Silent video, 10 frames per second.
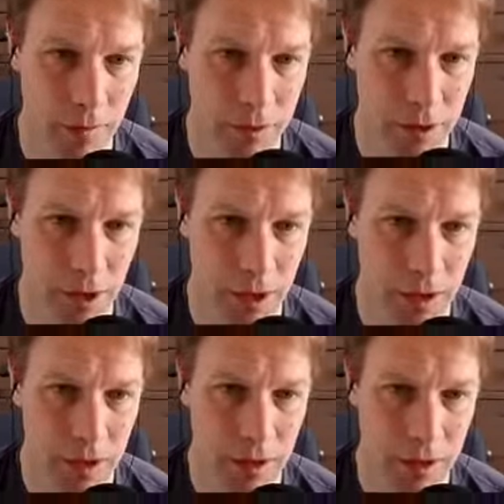We're saying
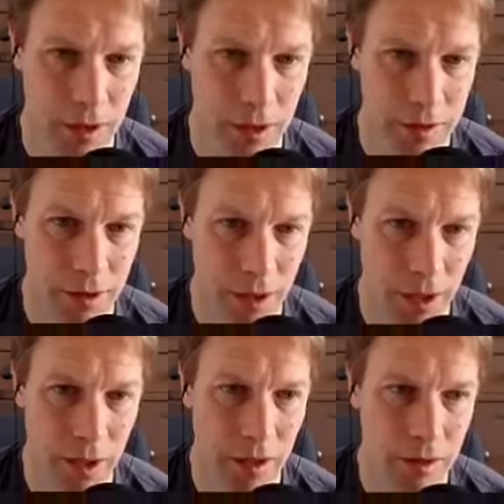it's an
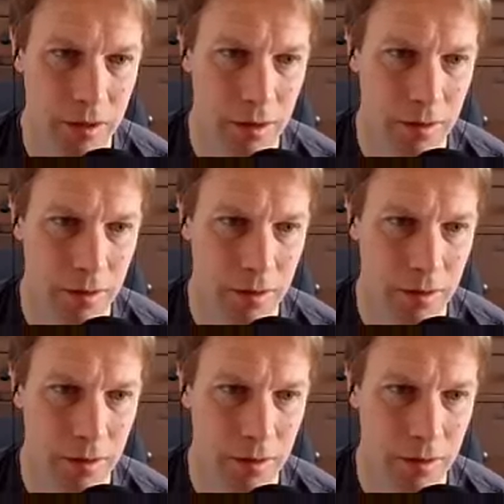L,